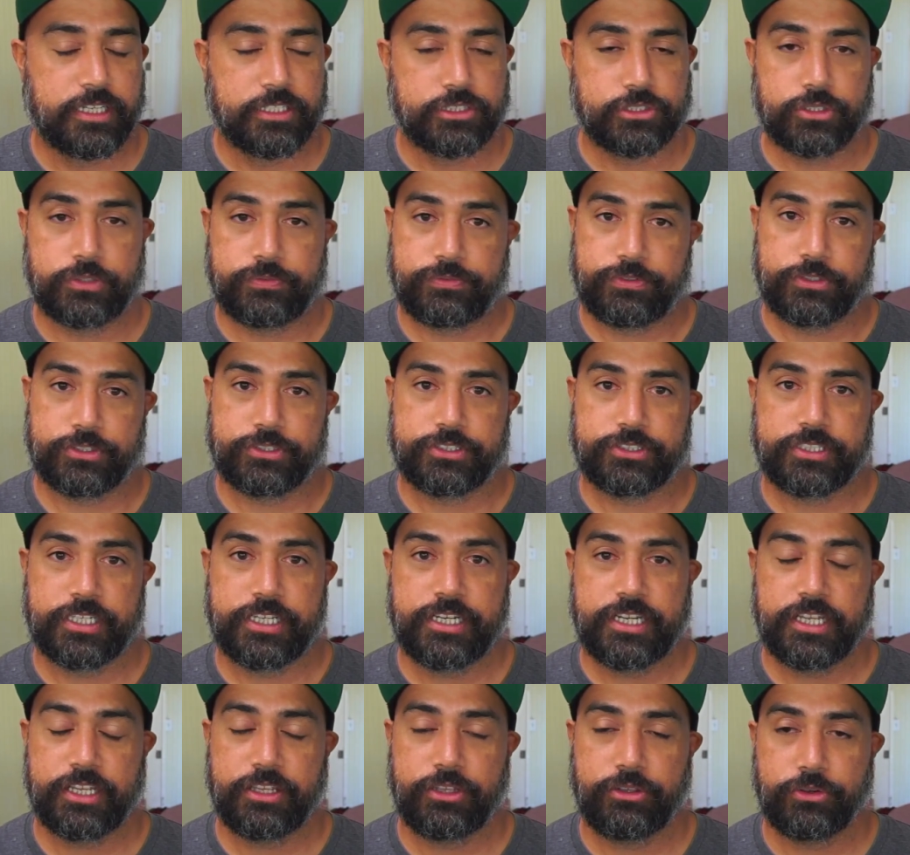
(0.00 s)
So if you're
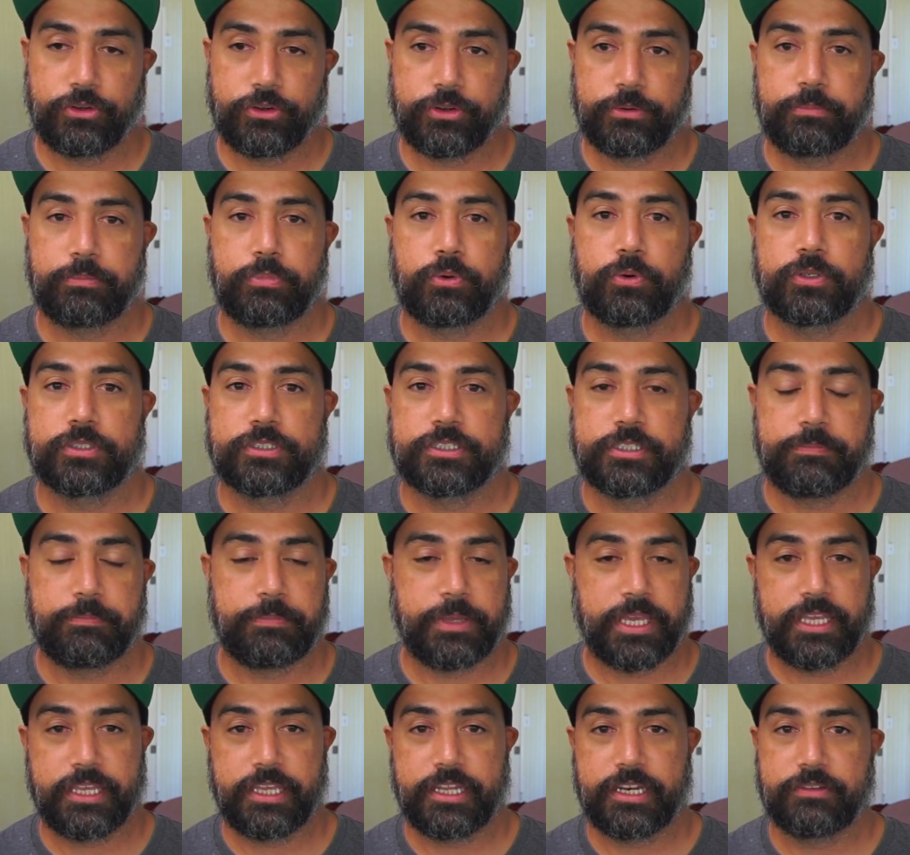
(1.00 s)
sending your important
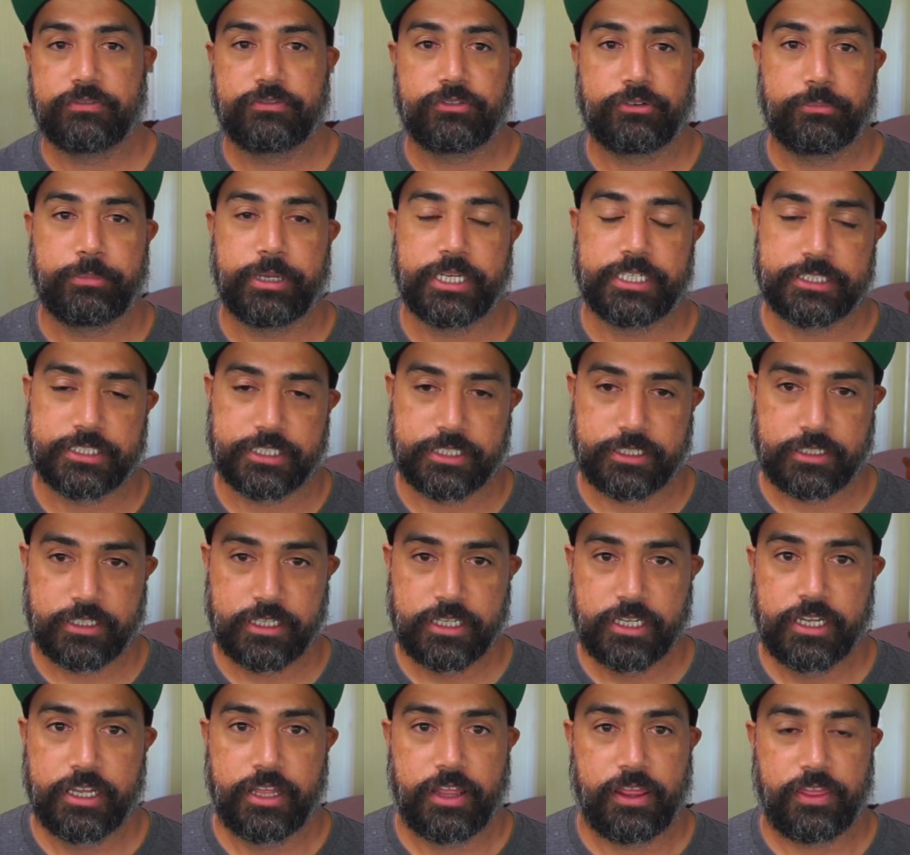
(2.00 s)
banking information
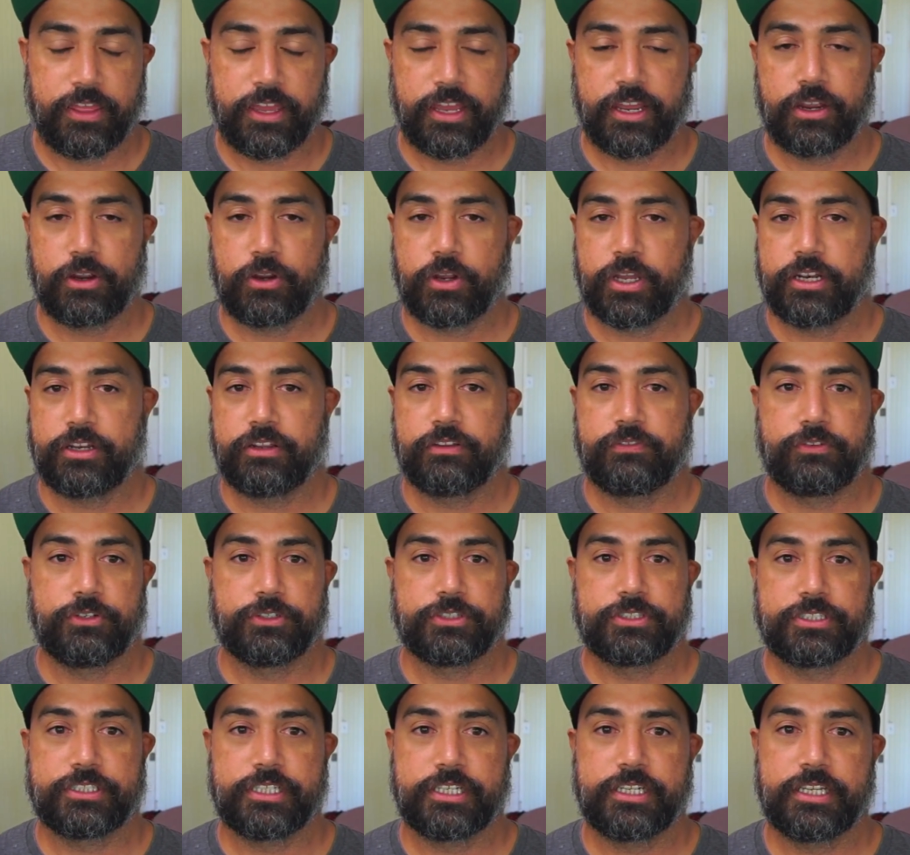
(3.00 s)
there, and if you're
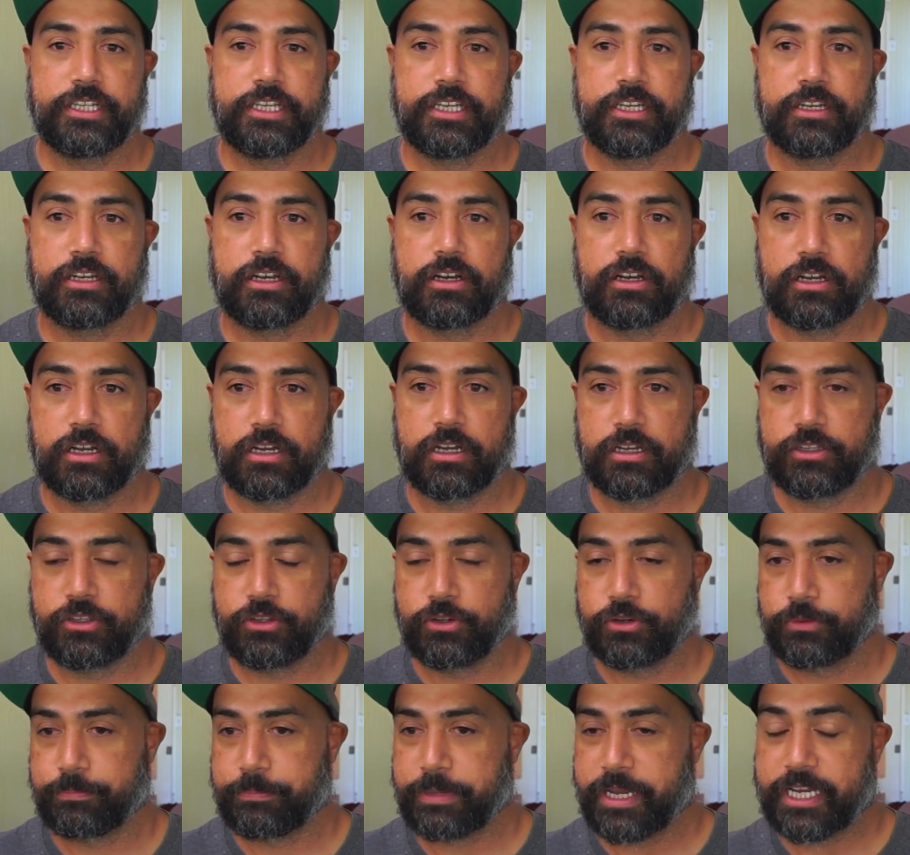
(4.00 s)
sending
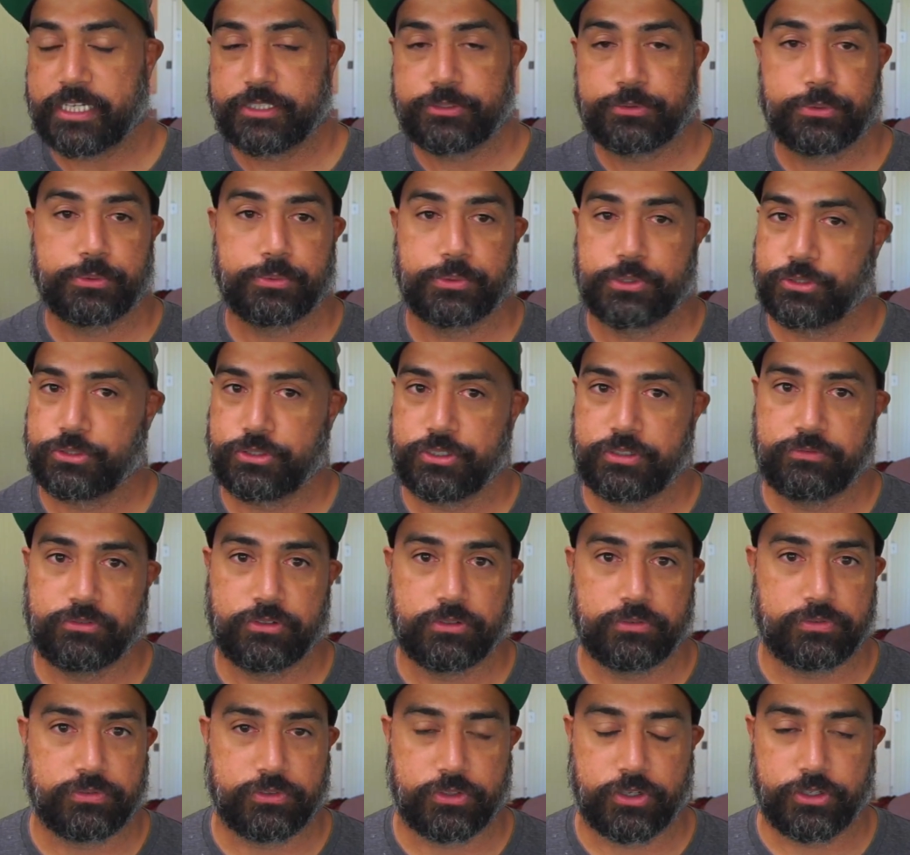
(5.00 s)
your password
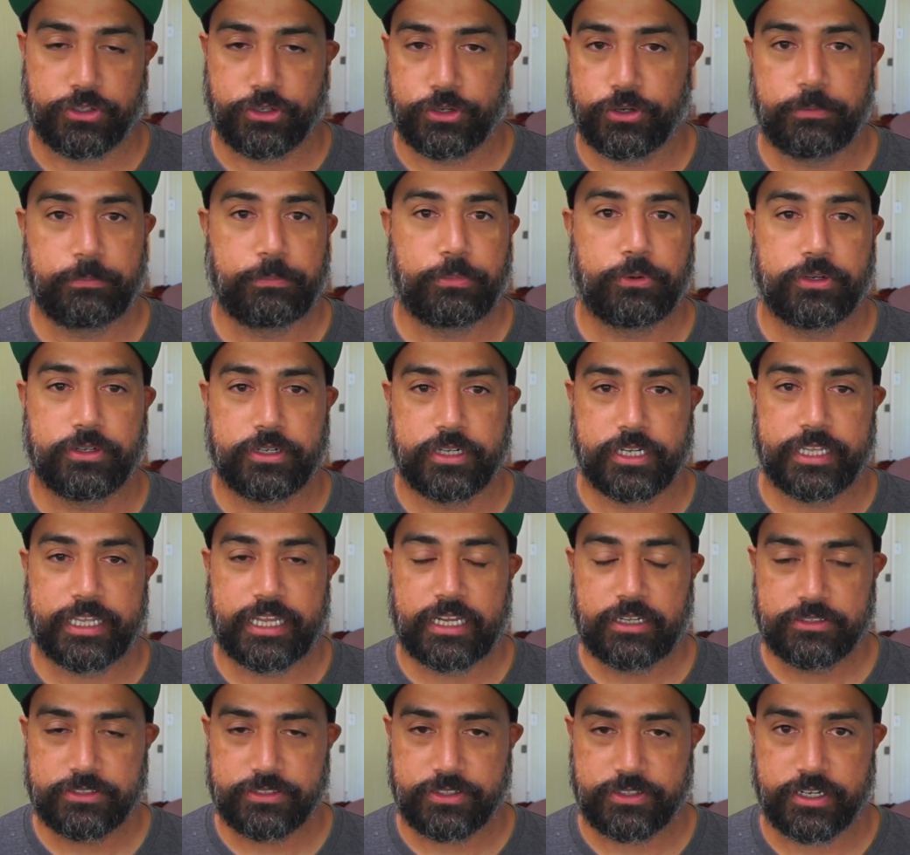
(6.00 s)
retrieval for all your important
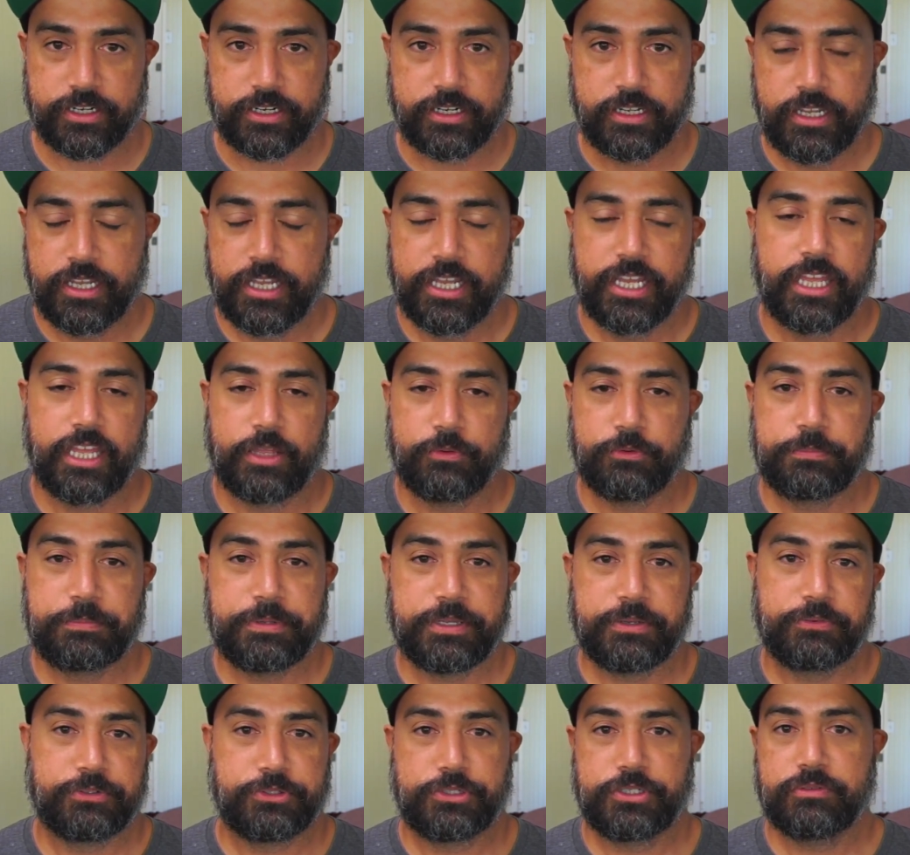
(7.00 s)
accounts there, it will
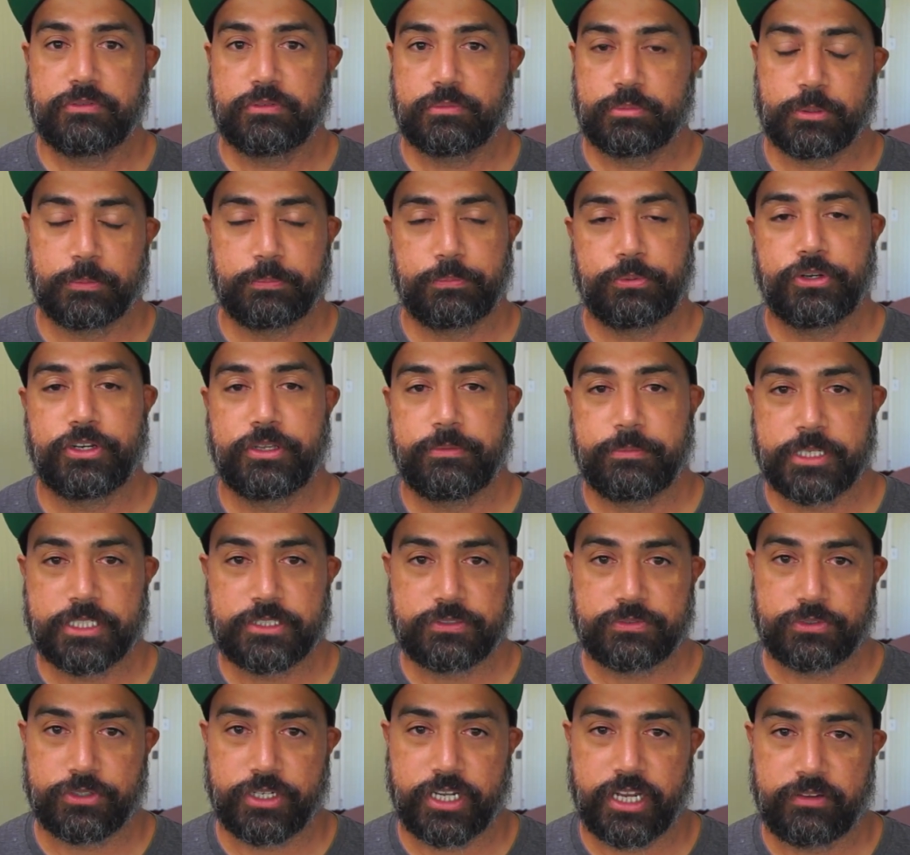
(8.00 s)
be retrievable pretty
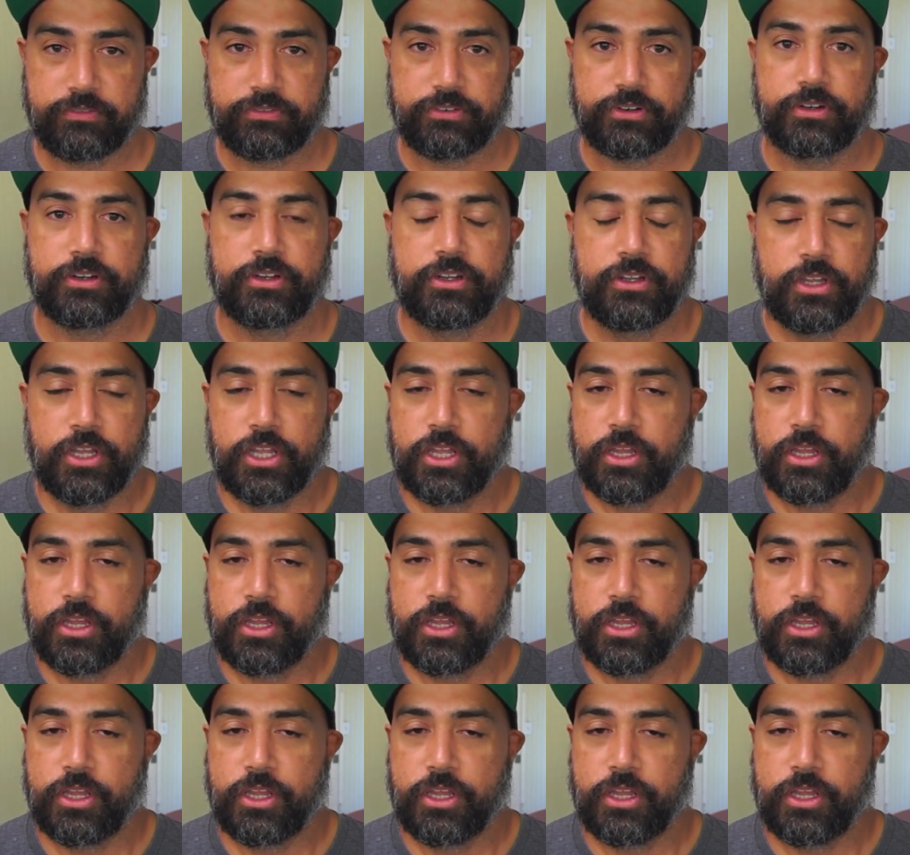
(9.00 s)
much forever.